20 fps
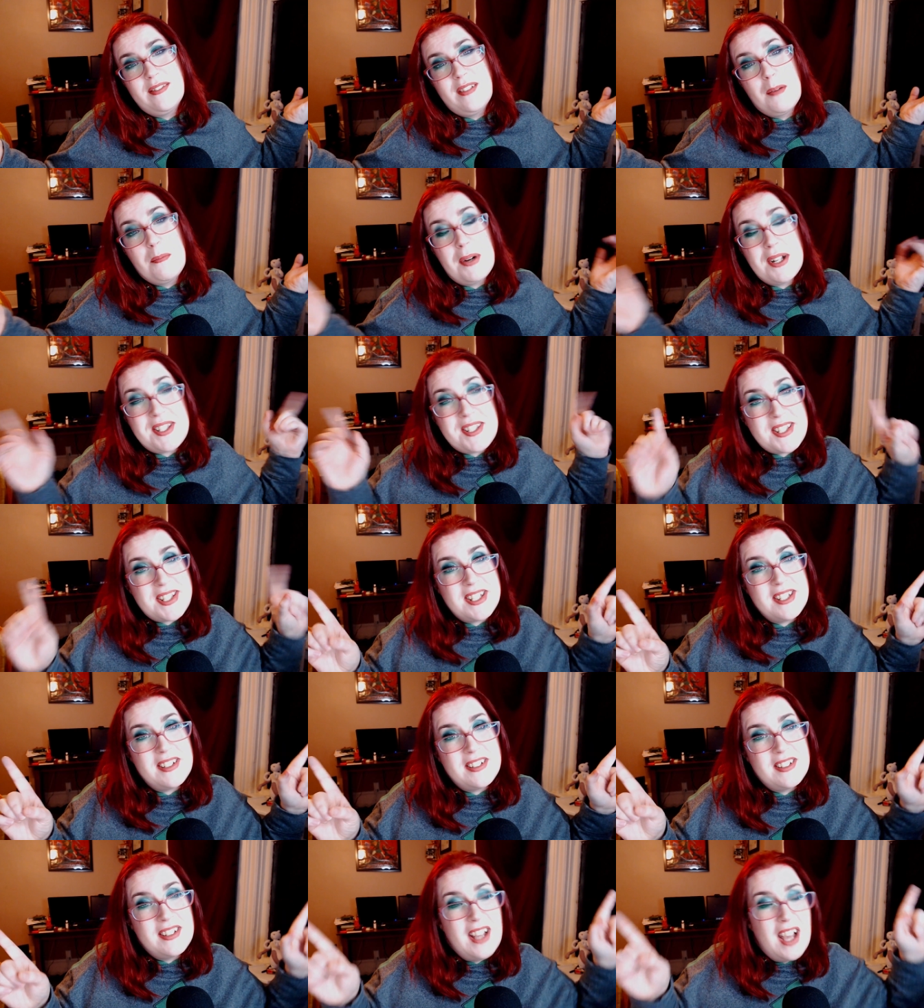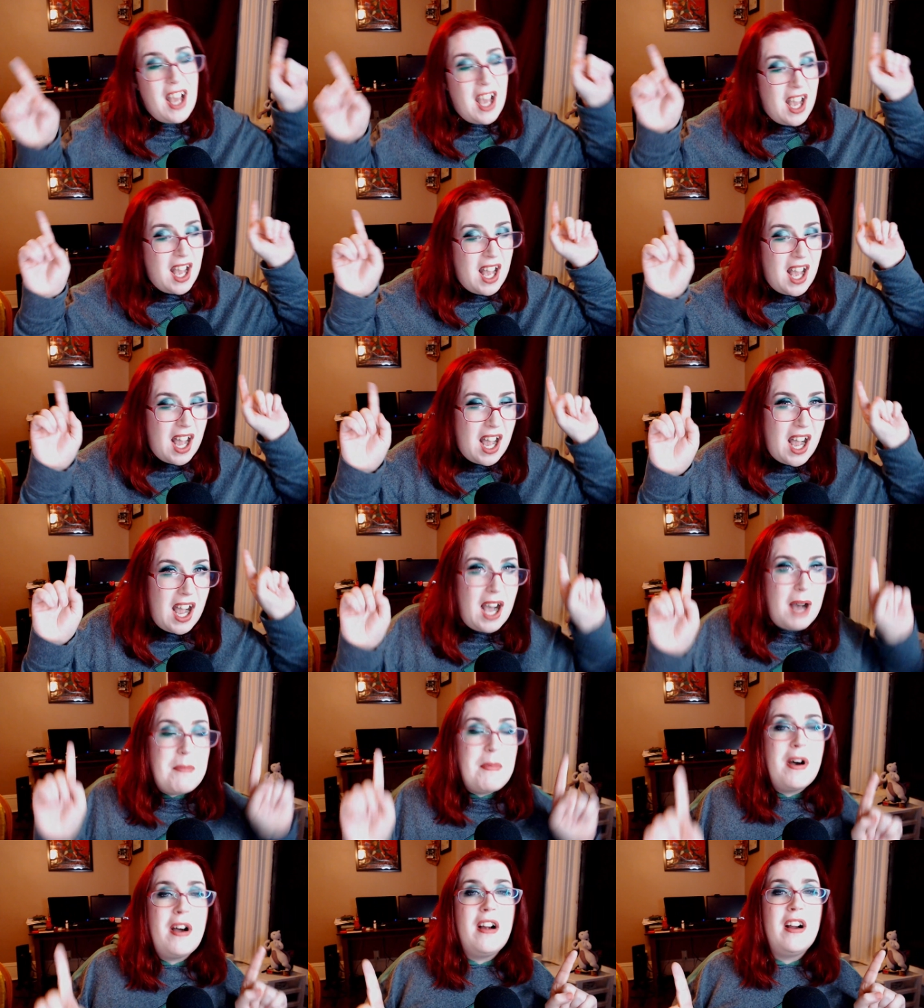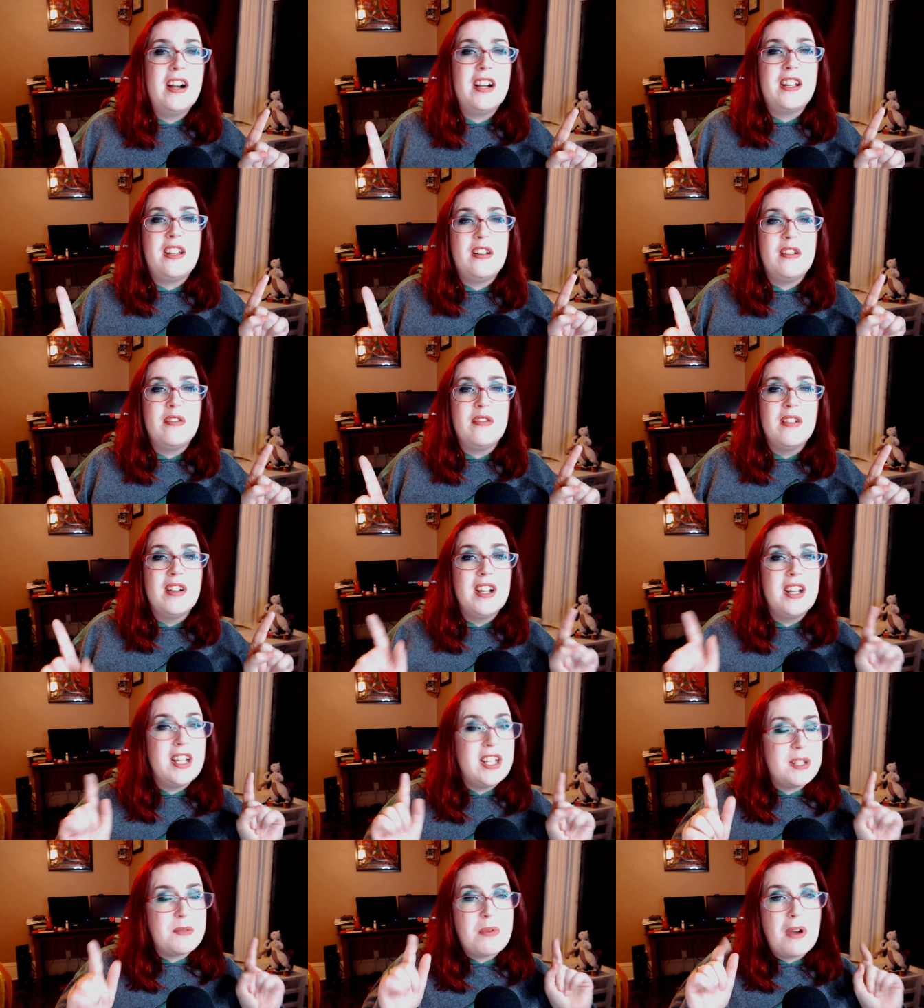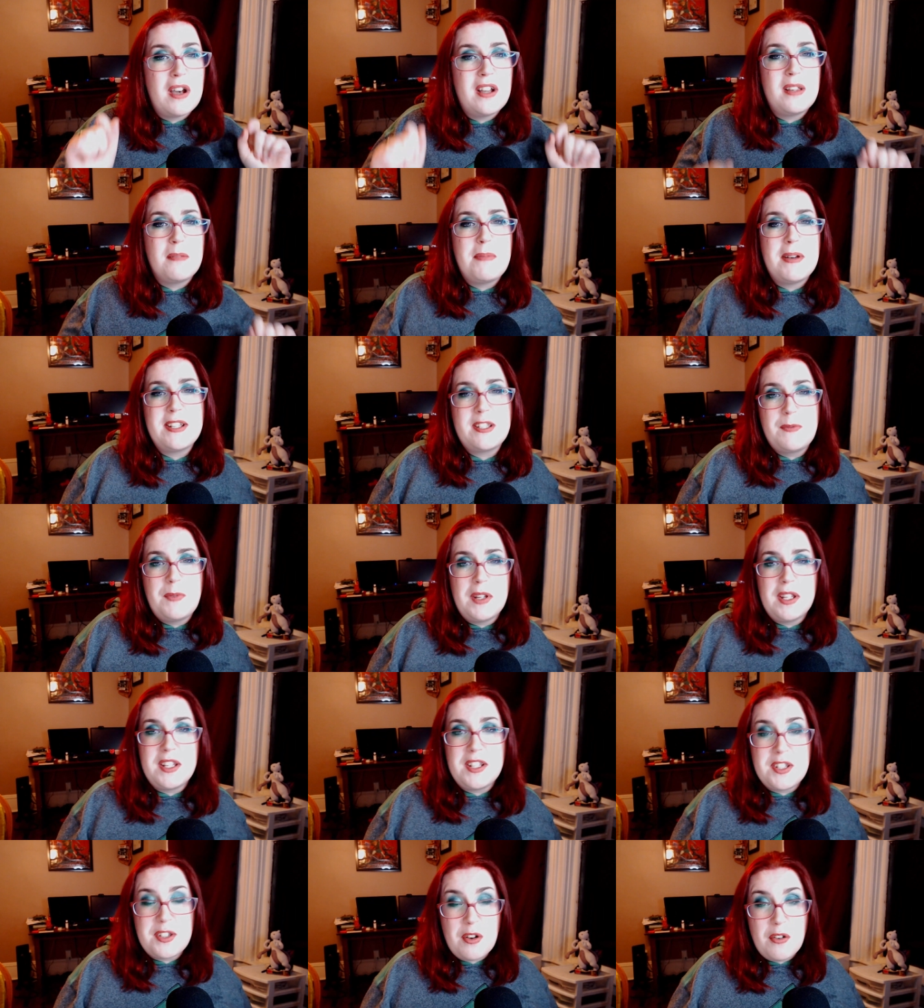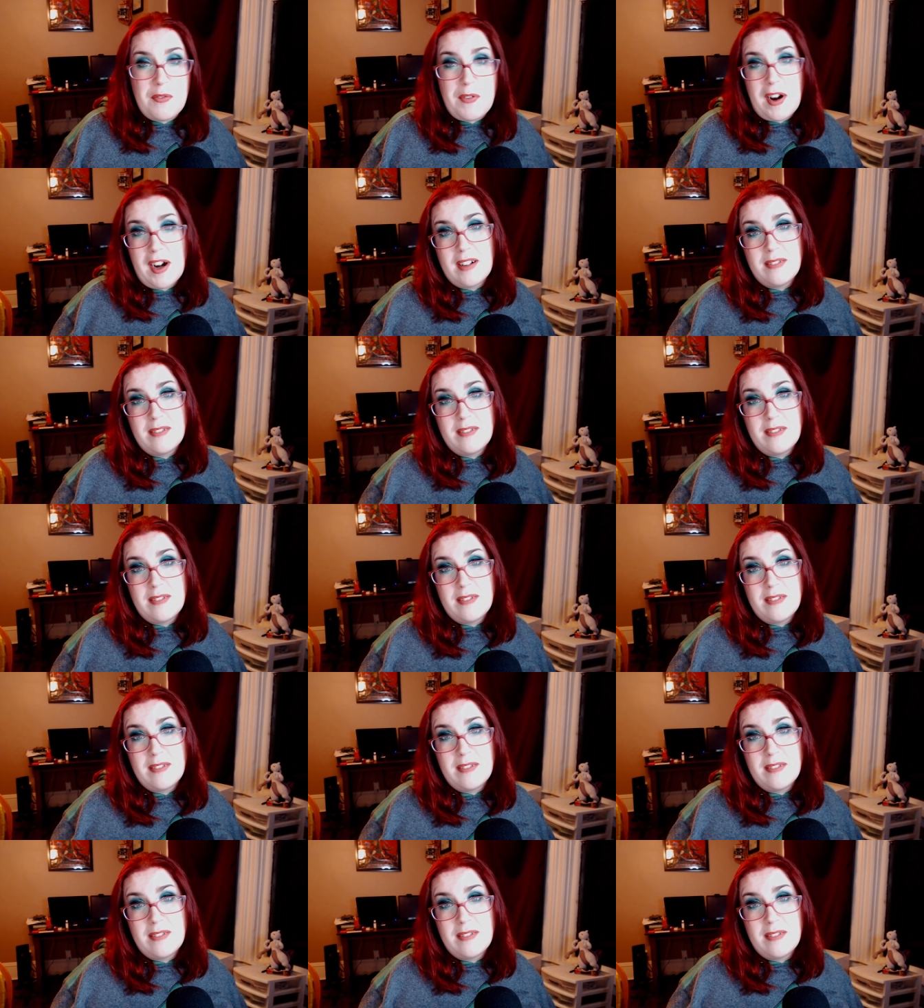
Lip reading: But still, I'm gonna argue he's probably the best villain so far.